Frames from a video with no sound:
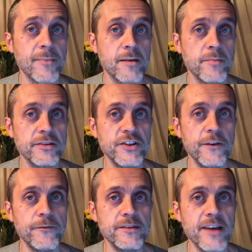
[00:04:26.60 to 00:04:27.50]
But a
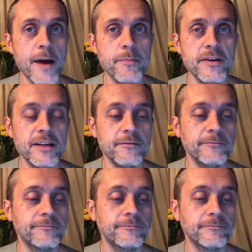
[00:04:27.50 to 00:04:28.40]
shift is happening.
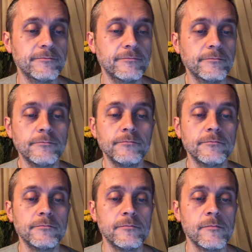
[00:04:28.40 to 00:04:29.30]

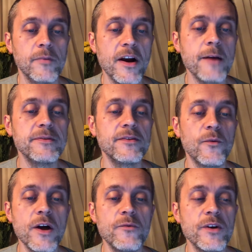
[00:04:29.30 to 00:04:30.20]
Perhaps the
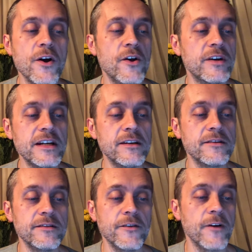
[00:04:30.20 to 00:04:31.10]
one we all need to
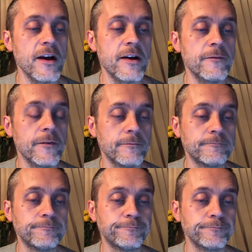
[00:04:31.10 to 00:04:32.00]
survive.
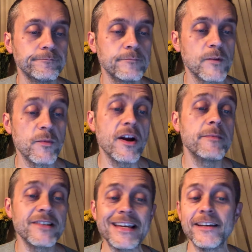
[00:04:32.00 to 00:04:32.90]

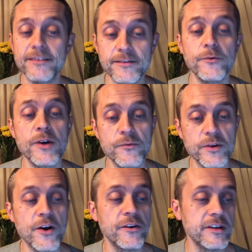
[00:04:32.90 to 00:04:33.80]
Perhaps it's the one we
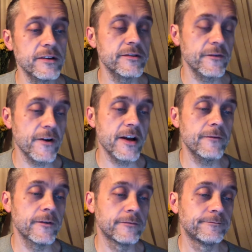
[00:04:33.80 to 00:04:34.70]
all need to survive.
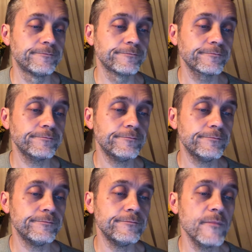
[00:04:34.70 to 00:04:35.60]

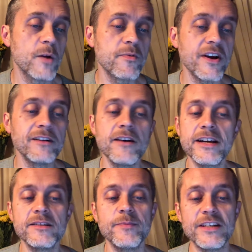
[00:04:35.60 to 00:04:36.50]
A bright light
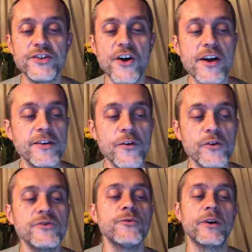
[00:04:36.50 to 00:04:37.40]
is being shone on
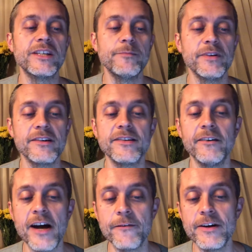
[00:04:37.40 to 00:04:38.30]
those who are keeping us
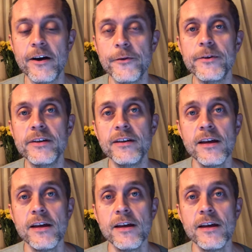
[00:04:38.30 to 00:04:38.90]
alive and healthy.